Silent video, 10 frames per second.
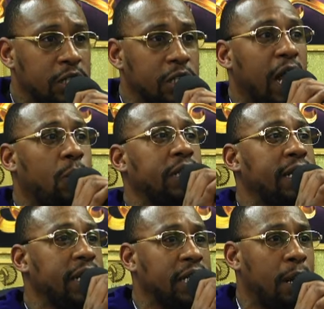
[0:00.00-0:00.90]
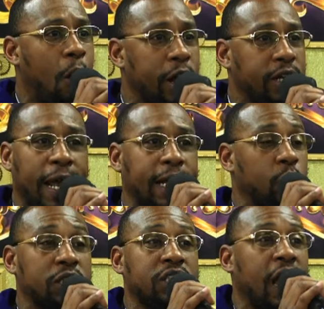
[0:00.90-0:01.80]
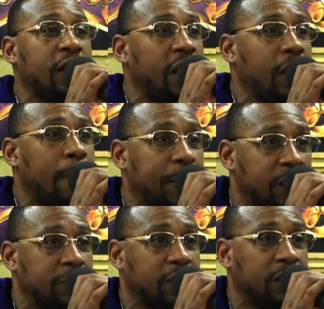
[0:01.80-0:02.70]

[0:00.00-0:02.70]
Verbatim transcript: just like what they did to Martin, they could do the same thing to Bishop